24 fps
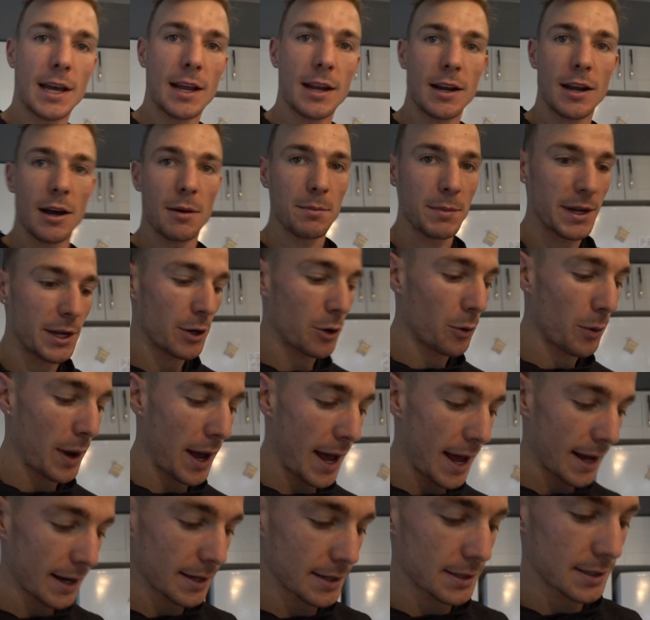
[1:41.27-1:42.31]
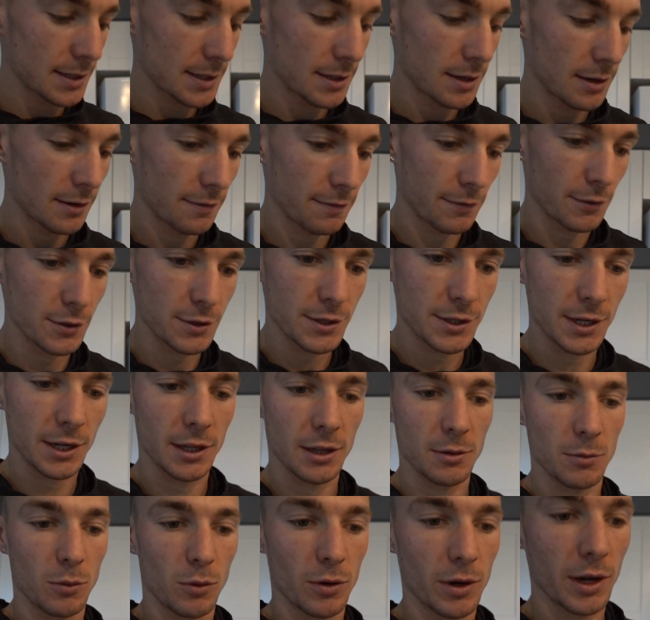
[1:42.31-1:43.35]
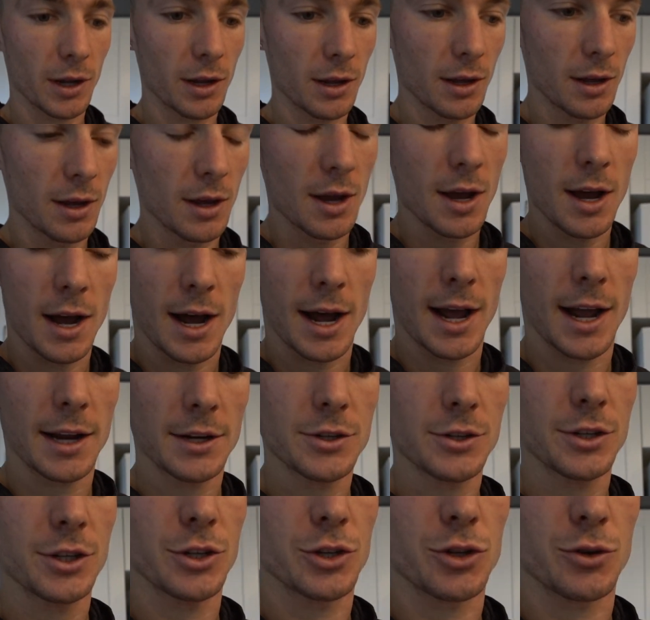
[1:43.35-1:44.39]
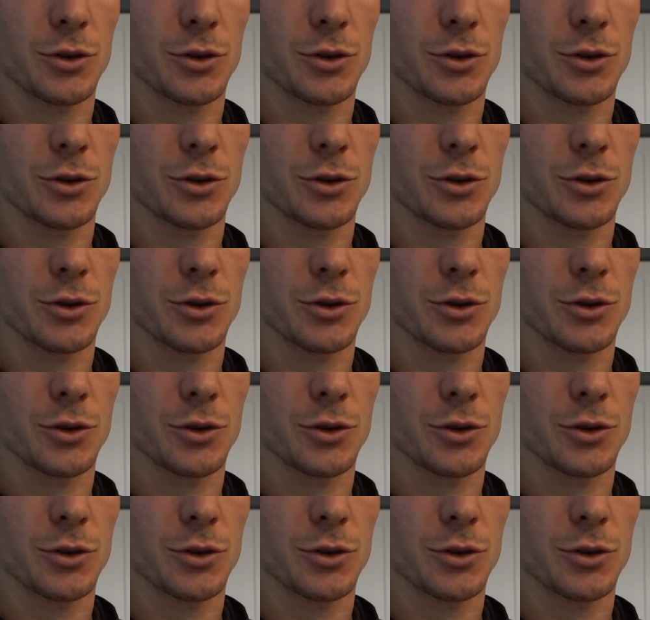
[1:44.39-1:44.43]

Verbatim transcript: N Amino X first thing in the morning. I actually